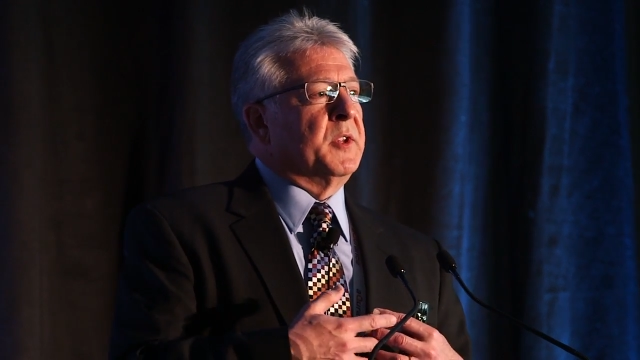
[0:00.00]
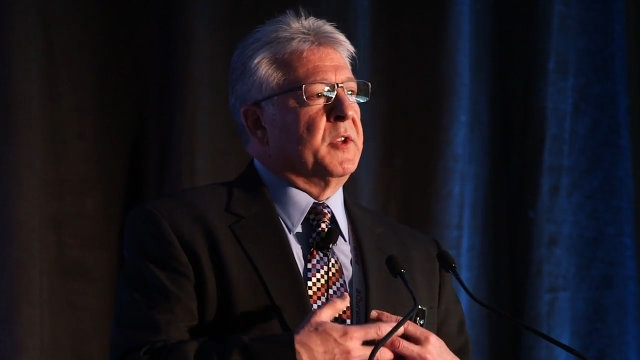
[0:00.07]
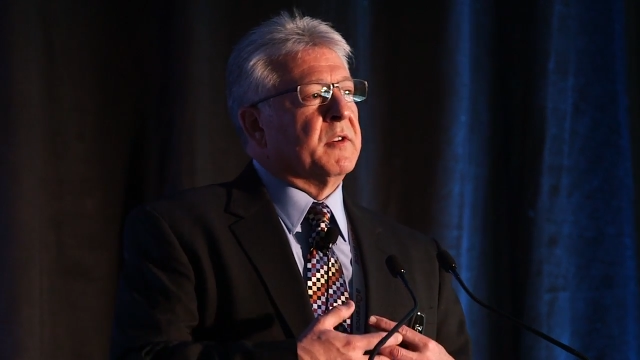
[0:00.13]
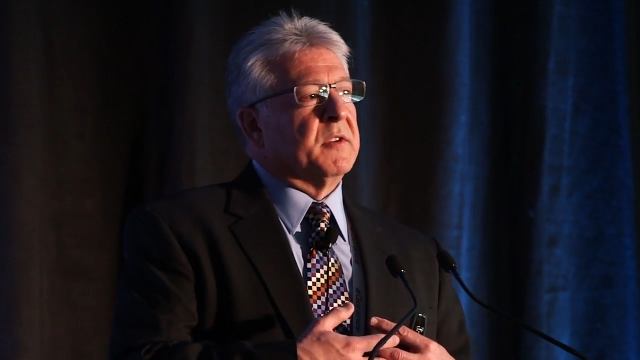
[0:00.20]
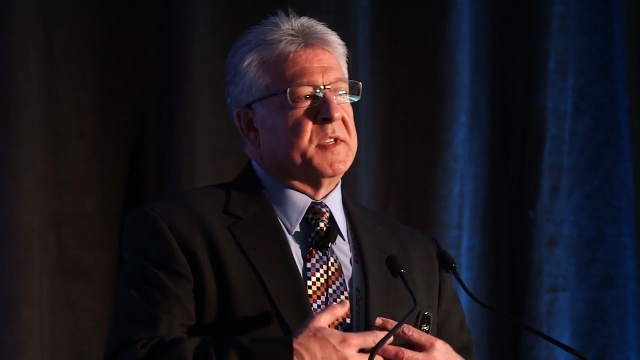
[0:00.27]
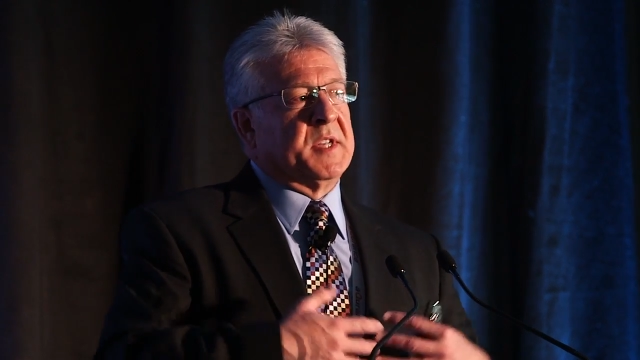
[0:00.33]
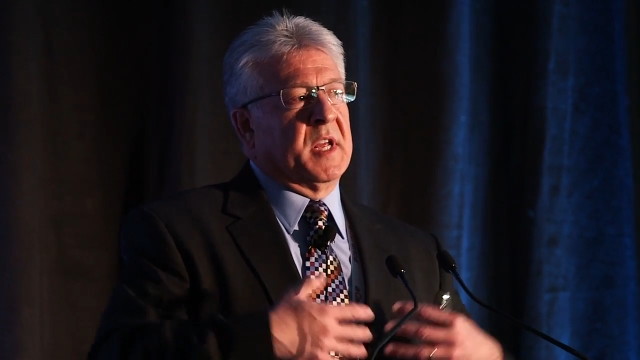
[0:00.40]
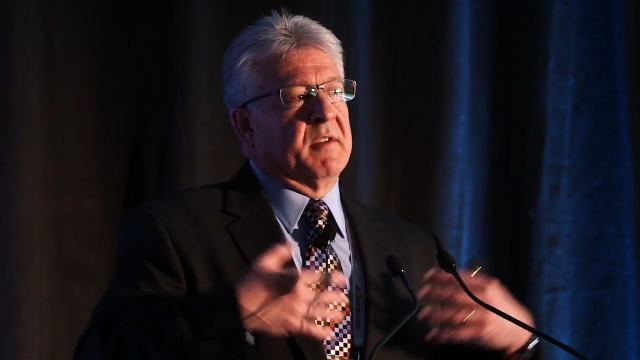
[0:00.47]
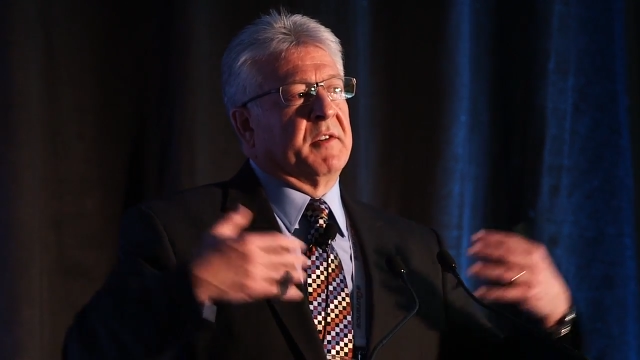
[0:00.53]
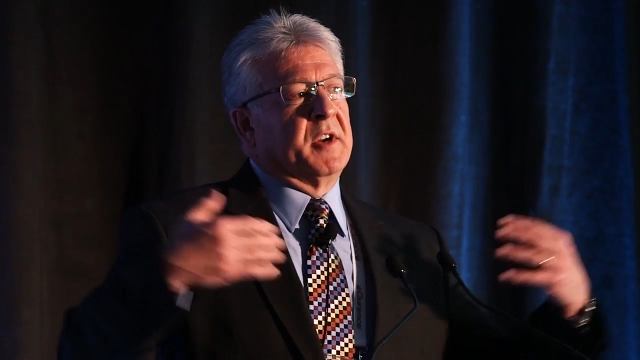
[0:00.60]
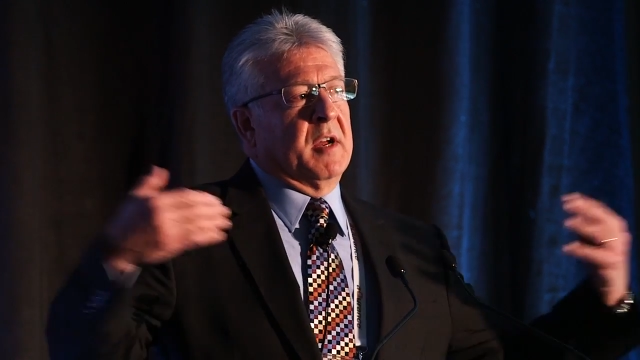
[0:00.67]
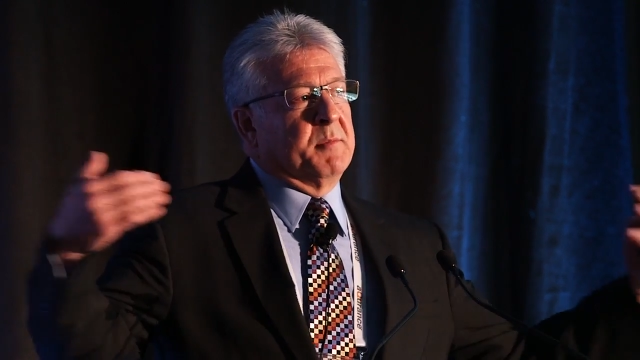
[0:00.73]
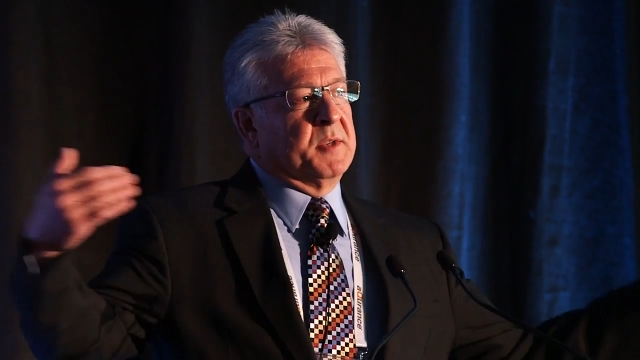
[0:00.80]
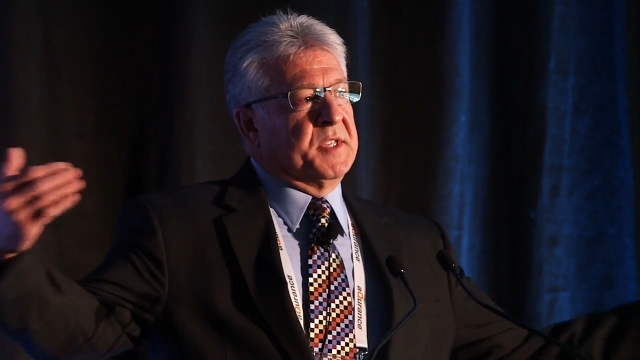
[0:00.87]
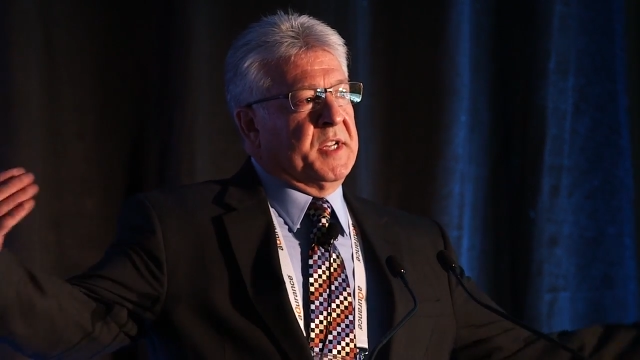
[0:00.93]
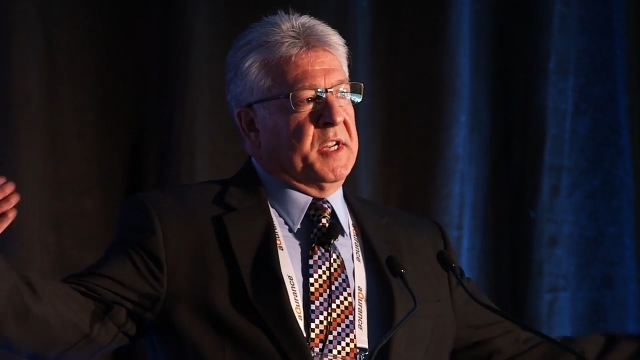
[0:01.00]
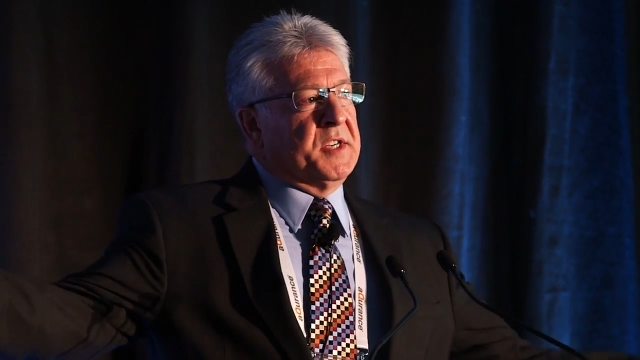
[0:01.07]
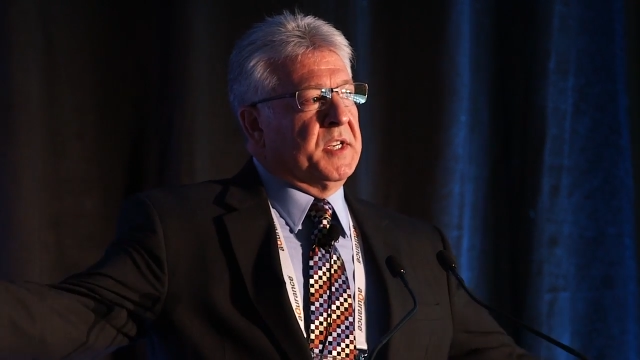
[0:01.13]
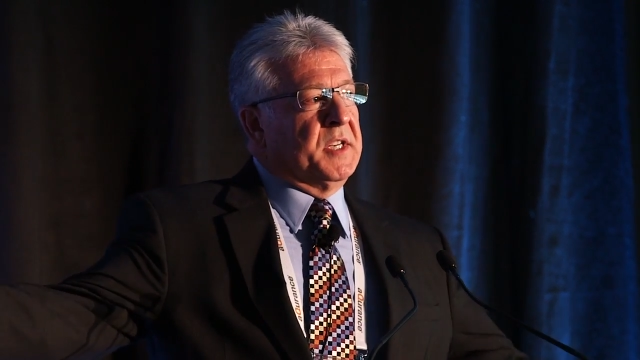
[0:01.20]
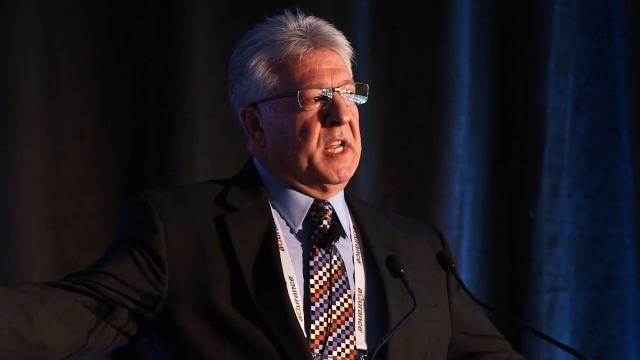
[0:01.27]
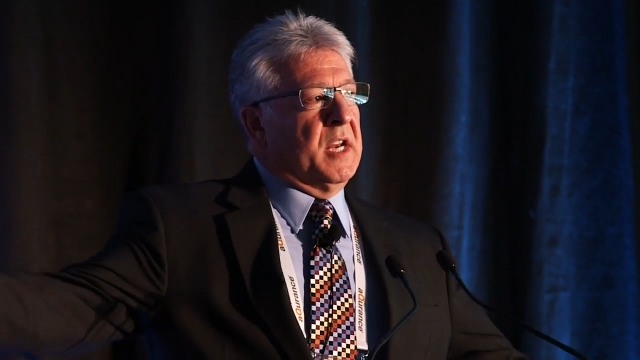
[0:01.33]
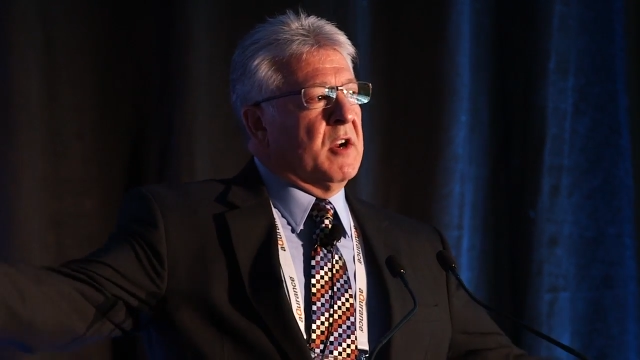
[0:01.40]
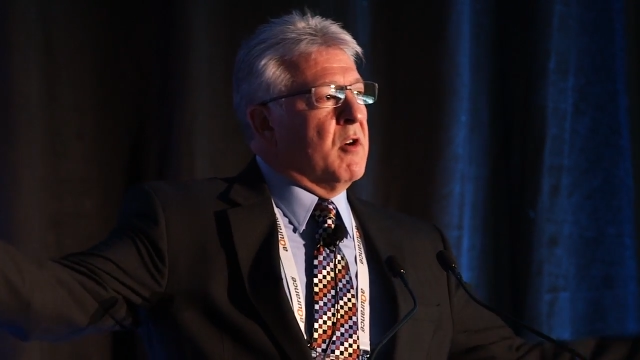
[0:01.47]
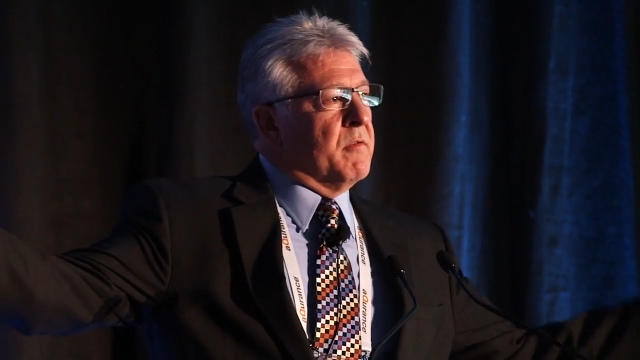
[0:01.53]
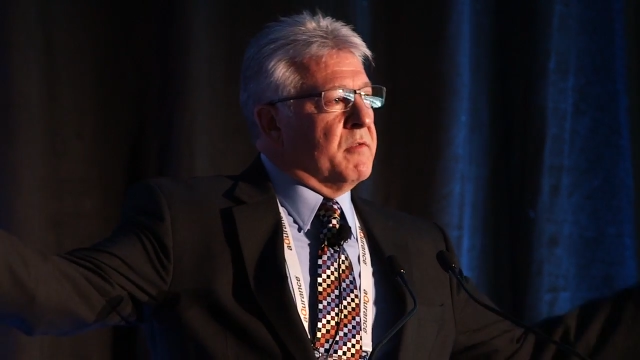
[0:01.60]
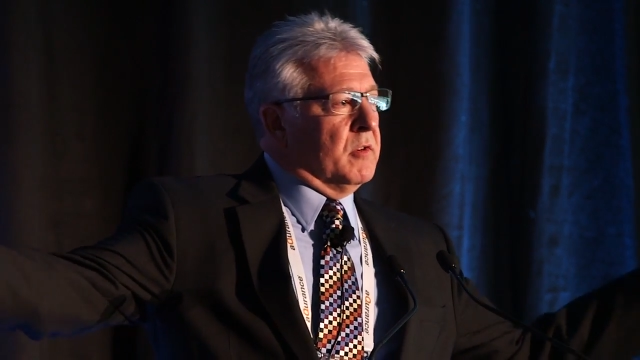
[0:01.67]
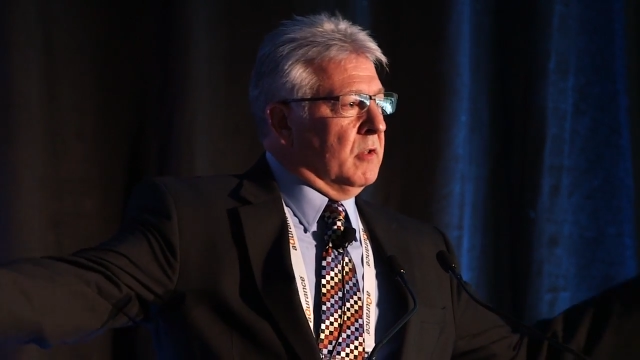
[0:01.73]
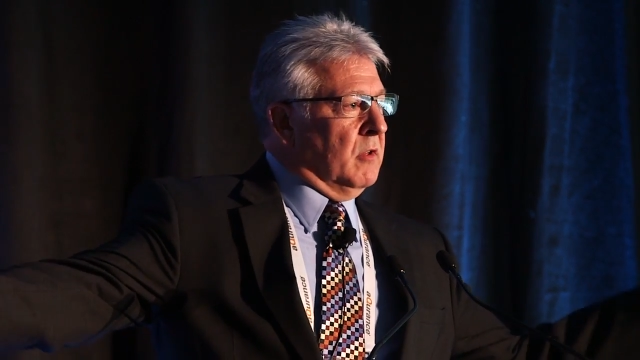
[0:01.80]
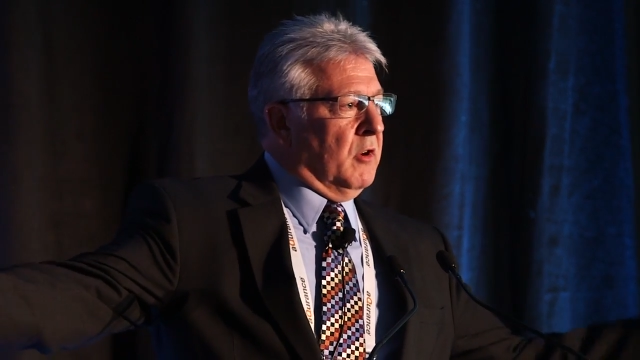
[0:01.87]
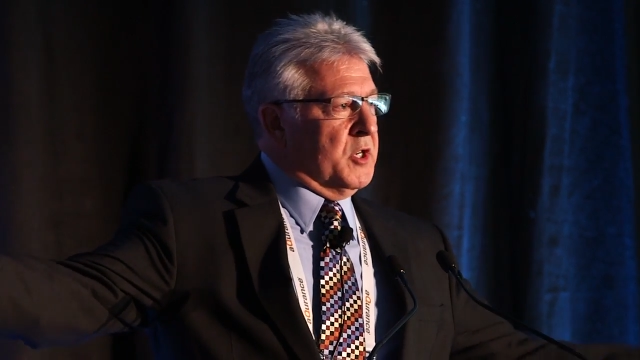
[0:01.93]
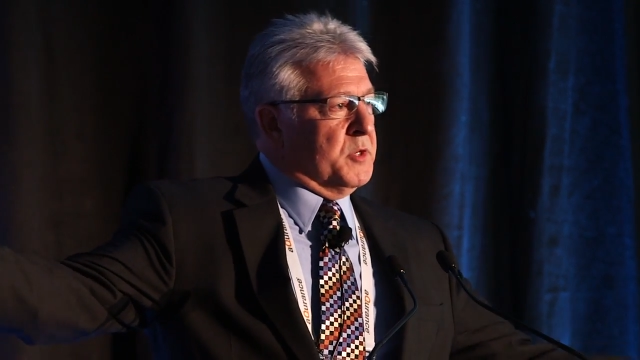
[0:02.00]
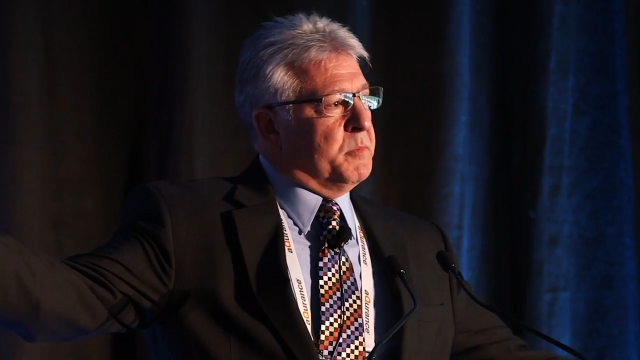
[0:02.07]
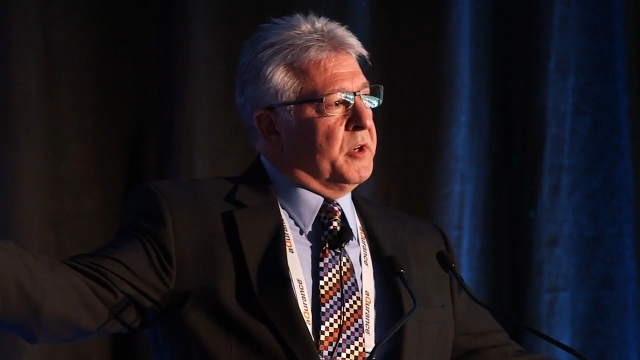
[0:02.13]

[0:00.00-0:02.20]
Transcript: your incentive compensation data over a large